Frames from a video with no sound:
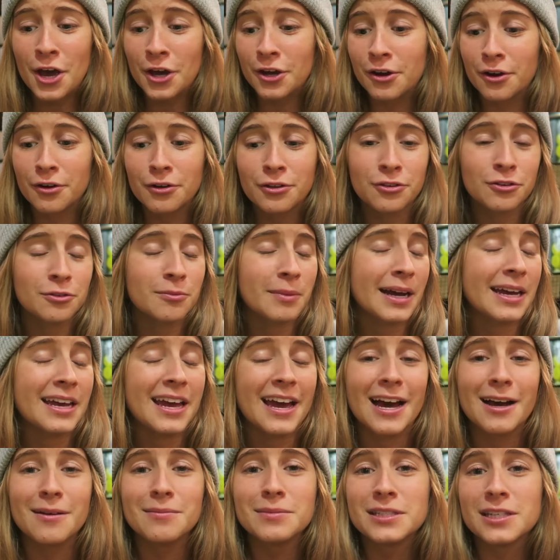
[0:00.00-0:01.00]
go through my
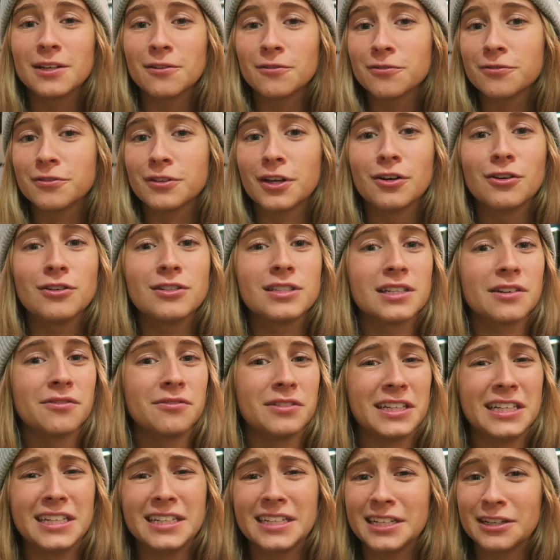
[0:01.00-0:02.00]
ebbs and flows of
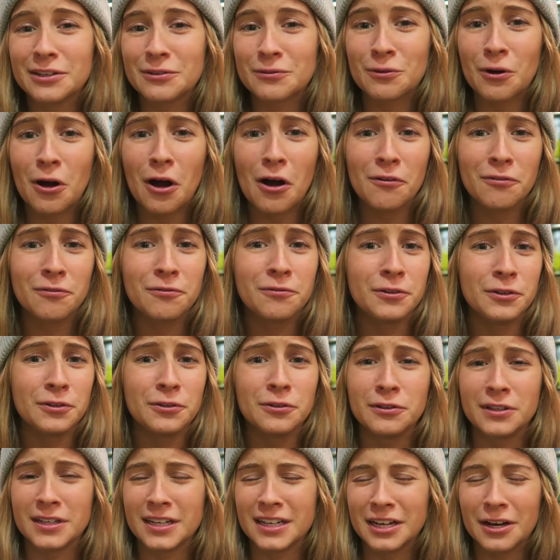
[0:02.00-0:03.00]
eating raw
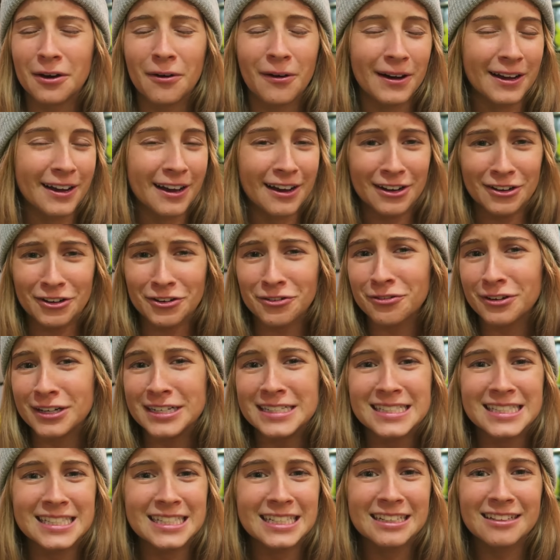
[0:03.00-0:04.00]
food and going on
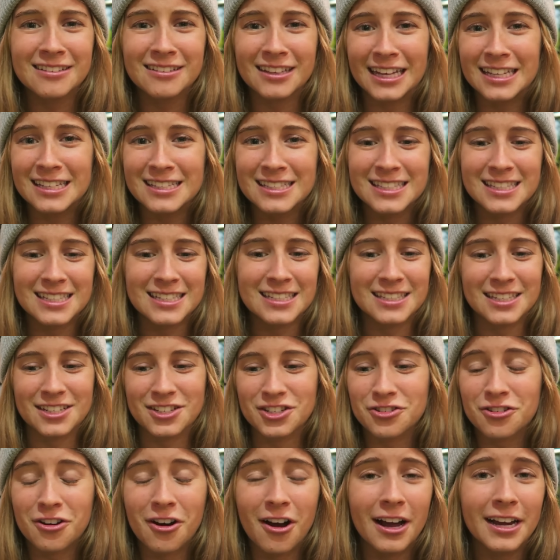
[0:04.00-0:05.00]
crazy cleanses
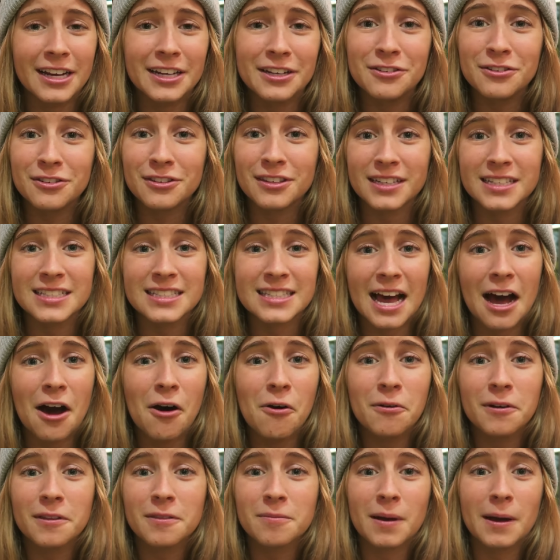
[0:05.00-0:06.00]
and trying new things
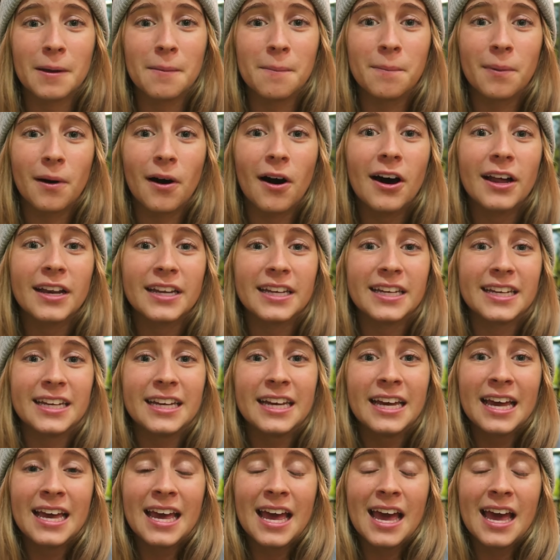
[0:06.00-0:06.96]
out with my body